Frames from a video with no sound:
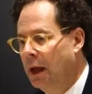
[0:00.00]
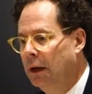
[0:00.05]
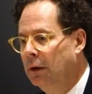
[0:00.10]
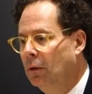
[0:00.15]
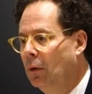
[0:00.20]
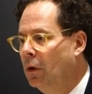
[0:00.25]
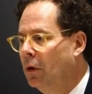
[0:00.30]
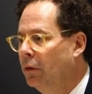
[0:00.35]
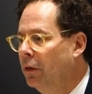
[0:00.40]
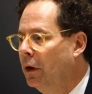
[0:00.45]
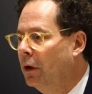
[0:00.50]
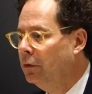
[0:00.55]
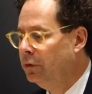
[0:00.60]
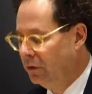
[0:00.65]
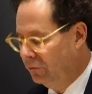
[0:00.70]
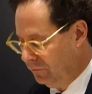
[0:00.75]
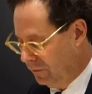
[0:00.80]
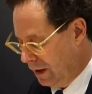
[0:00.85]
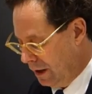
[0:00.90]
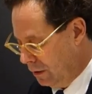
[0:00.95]
And although
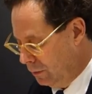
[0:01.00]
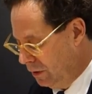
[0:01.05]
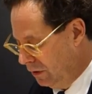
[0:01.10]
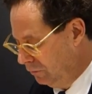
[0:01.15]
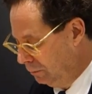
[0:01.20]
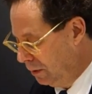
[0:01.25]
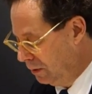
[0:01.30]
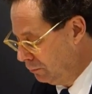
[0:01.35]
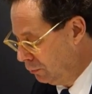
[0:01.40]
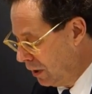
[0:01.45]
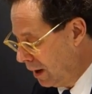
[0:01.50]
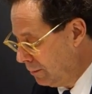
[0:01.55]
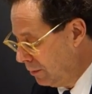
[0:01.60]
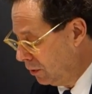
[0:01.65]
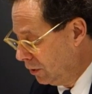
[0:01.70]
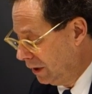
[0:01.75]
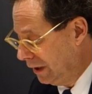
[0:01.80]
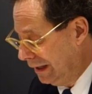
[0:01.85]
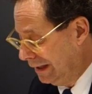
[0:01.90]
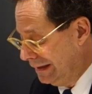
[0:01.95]
DeFeo has been
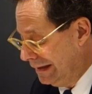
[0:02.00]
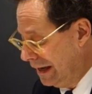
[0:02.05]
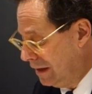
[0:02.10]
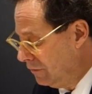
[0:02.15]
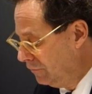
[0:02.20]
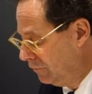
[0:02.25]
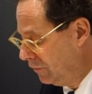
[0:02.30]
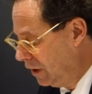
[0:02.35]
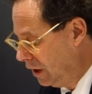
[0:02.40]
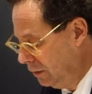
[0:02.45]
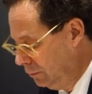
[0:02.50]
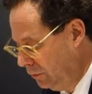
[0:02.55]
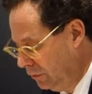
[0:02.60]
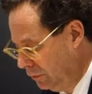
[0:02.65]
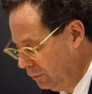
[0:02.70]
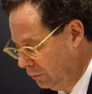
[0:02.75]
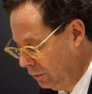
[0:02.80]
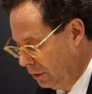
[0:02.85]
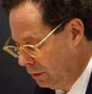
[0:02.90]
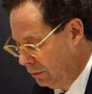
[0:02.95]
primarily identified with
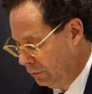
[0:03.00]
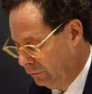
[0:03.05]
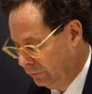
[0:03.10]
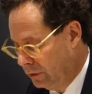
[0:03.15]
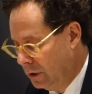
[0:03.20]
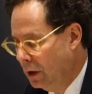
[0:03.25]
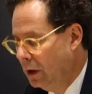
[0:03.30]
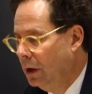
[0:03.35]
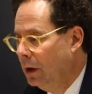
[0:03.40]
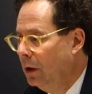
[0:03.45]
the rose,